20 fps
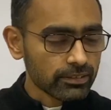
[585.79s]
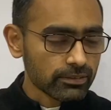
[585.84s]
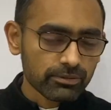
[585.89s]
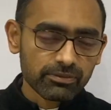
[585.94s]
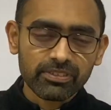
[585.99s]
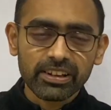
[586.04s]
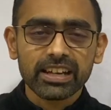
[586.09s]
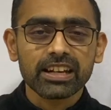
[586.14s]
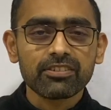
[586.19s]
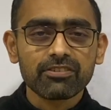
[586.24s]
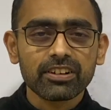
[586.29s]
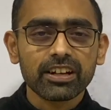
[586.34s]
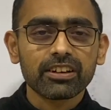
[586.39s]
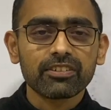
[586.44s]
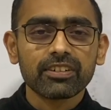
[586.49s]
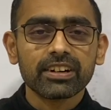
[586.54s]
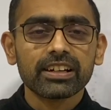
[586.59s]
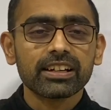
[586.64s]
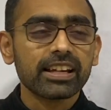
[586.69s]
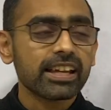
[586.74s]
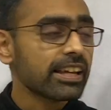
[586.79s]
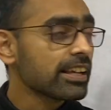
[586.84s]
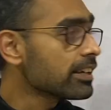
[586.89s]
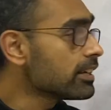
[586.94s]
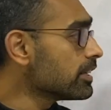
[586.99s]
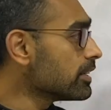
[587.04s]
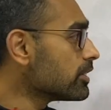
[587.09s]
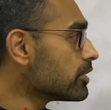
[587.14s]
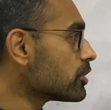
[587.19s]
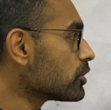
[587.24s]
very
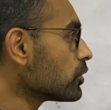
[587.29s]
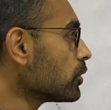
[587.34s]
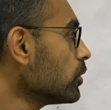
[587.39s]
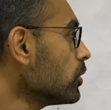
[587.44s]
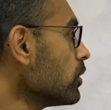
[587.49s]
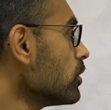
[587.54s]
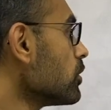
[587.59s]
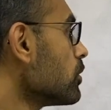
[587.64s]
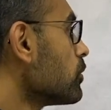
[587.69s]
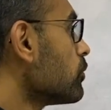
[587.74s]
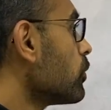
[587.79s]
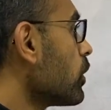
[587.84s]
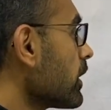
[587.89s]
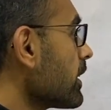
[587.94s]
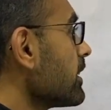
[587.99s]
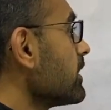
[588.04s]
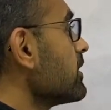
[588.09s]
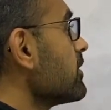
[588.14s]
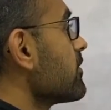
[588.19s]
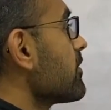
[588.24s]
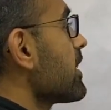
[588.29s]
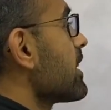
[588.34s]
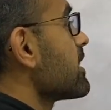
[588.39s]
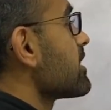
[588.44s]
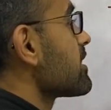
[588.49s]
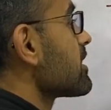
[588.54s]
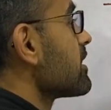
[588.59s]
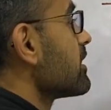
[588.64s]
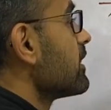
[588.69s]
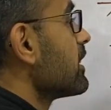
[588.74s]
frequently. So what are the
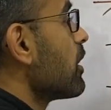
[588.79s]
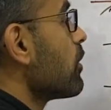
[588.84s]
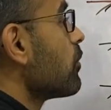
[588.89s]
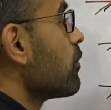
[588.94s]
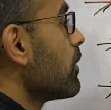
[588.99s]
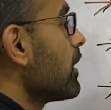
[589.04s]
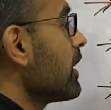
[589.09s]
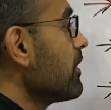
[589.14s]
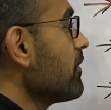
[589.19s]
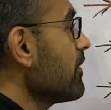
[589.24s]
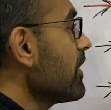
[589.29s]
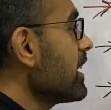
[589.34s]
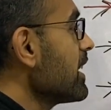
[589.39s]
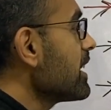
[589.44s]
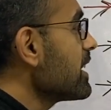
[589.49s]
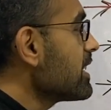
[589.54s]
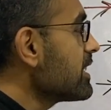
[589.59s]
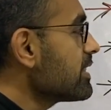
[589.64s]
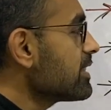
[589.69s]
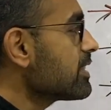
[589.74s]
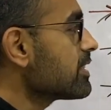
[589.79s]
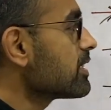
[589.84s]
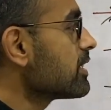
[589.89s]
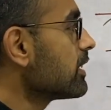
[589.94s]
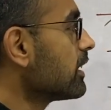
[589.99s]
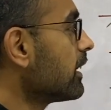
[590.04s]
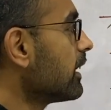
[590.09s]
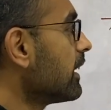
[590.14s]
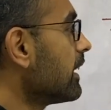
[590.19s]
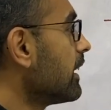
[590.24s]
ways? Now, one way is
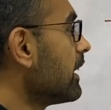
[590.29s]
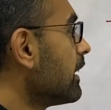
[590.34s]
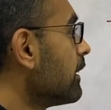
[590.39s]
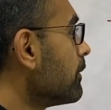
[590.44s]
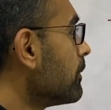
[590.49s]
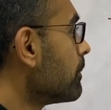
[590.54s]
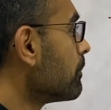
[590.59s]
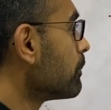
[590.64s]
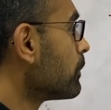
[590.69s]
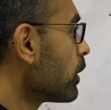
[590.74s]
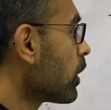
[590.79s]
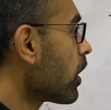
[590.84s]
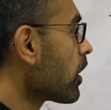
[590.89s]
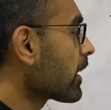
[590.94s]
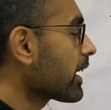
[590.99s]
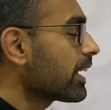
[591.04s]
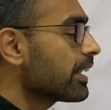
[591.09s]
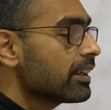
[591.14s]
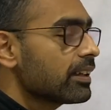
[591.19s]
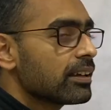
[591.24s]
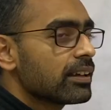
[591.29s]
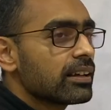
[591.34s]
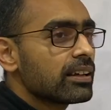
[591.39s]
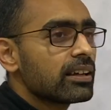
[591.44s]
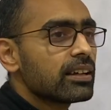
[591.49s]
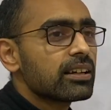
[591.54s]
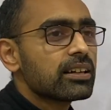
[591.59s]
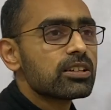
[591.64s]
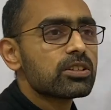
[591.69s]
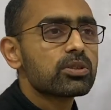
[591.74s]
blogging.
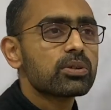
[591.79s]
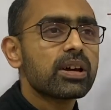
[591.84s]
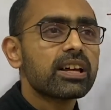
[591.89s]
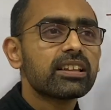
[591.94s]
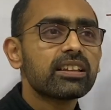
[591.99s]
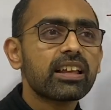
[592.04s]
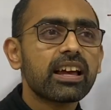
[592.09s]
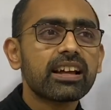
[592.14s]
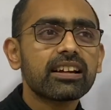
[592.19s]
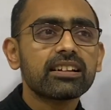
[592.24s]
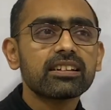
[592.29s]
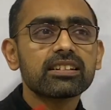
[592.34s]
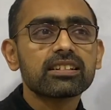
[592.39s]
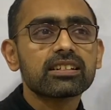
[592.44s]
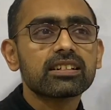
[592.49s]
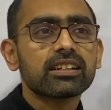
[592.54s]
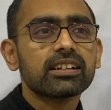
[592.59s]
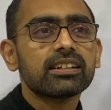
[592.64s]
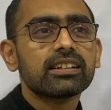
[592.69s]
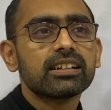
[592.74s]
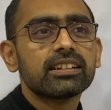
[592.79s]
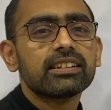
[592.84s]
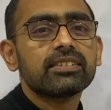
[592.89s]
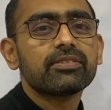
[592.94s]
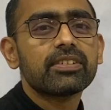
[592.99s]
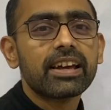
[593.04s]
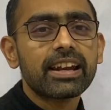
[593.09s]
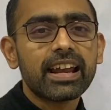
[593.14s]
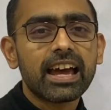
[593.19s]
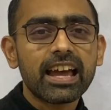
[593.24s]
So
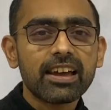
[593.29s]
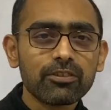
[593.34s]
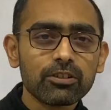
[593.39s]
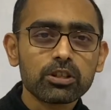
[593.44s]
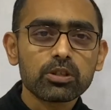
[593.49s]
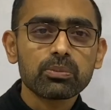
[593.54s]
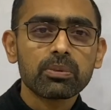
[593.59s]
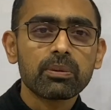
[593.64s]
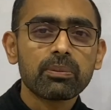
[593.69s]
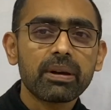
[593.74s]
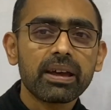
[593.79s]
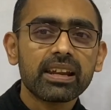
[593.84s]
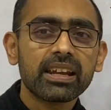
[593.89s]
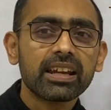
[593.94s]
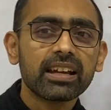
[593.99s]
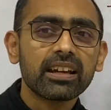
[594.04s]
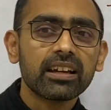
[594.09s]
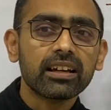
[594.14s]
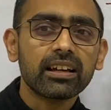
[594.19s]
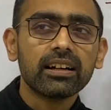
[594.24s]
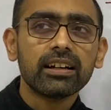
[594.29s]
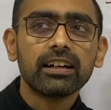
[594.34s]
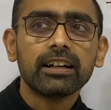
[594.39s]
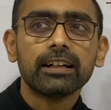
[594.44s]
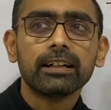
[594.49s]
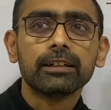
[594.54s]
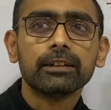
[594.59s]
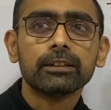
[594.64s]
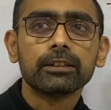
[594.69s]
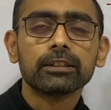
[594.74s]
when I was preparing,
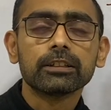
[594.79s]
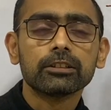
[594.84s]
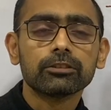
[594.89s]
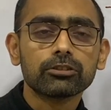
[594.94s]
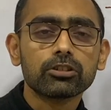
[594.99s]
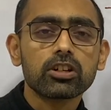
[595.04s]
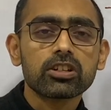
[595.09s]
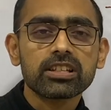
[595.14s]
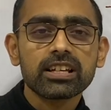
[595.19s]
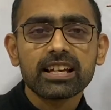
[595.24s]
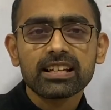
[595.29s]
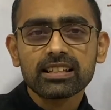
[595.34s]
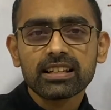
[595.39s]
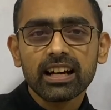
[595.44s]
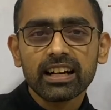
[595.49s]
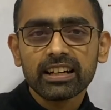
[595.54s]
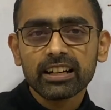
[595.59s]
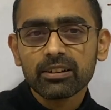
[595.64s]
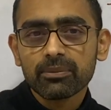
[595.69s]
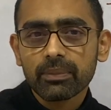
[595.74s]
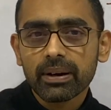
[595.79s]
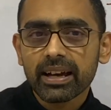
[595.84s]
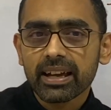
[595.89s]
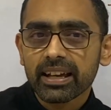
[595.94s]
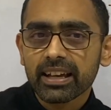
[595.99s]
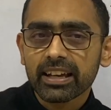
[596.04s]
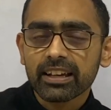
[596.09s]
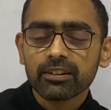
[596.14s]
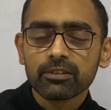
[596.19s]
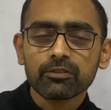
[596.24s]
of course, I started
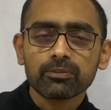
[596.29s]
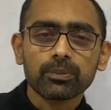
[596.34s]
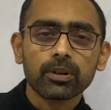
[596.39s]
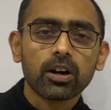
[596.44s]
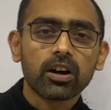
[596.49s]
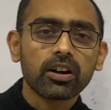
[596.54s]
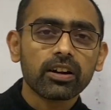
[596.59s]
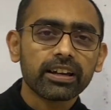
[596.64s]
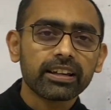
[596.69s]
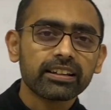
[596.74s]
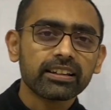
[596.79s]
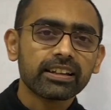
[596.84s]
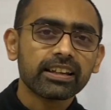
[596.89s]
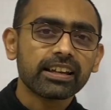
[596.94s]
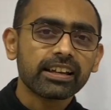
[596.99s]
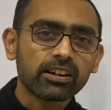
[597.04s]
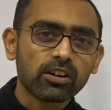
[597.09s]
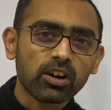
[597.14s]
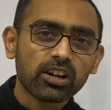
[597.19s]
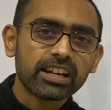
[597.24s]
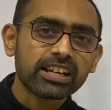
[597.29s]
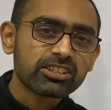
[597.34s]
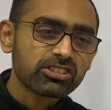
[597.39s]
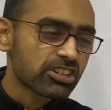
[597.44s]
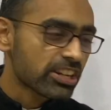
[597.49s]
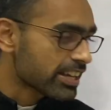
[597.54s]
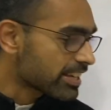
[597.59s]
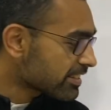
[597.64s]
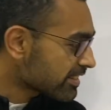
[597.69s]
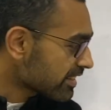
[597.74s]
my blog in the college
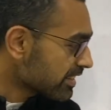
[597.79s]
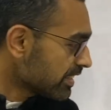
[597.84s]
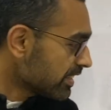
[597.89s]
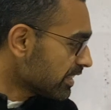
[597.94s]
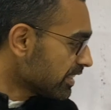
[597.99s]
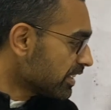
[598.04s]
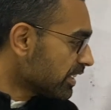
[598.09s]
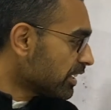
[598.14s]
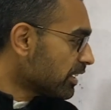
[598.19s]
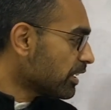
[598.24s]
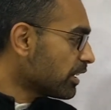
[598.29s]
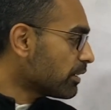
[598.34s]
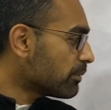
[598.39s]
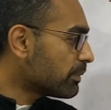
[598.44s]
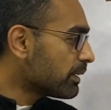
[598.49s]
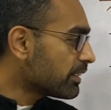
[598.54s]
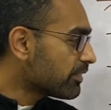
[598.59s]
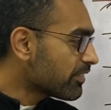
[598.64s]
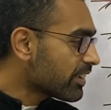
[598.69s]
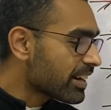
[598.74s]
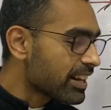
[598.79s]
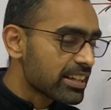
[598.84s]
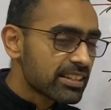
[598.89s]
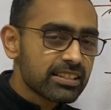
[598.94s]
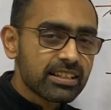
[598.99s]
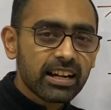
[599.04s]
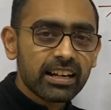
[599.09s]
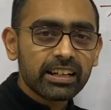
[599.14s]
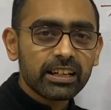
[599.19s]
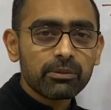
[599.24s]
days. but when I
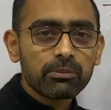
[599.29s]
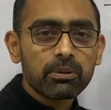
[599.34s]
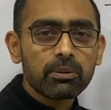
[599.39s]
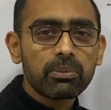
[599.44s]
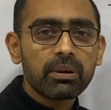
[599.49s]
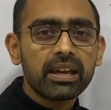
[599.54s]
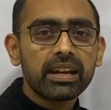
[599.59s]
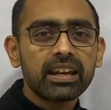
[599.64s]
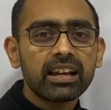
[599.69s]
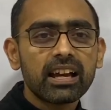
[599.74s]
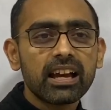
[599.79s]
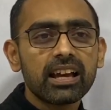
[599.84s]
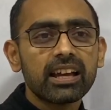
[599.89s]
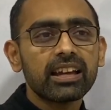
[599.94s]
started preparing,